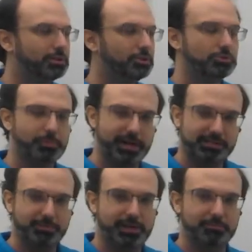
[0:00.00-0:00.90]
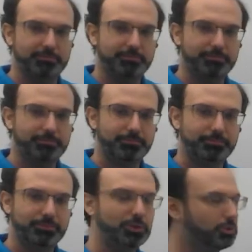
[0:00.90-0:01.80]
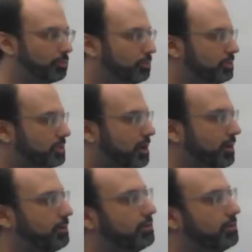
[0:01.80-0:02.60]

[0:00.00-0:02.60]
you go back to bed. You start,